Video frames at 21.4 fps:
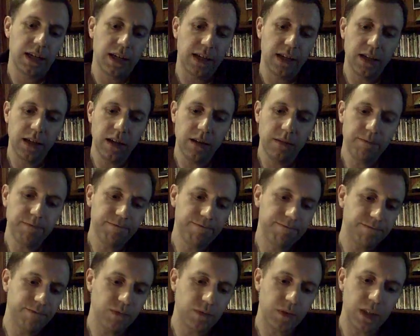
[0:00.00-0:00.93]
Um,
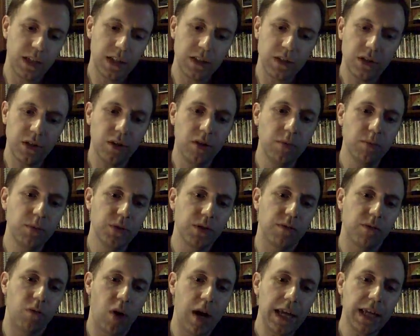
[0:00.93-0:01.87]
in terms
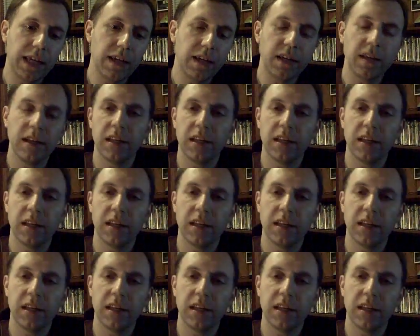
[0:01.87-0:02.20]
of ranking